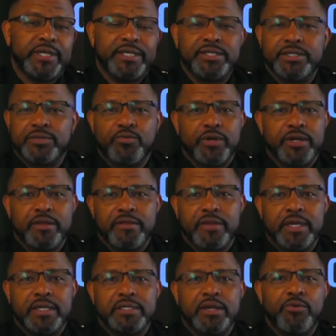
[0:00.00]
That's just one of the
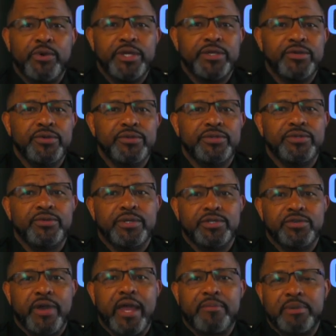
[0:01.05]
things that we use to
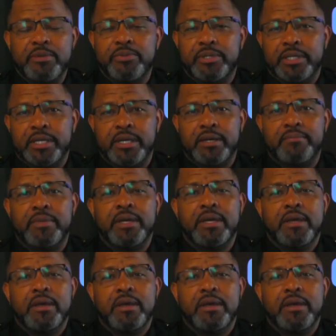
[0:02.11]
attract people to come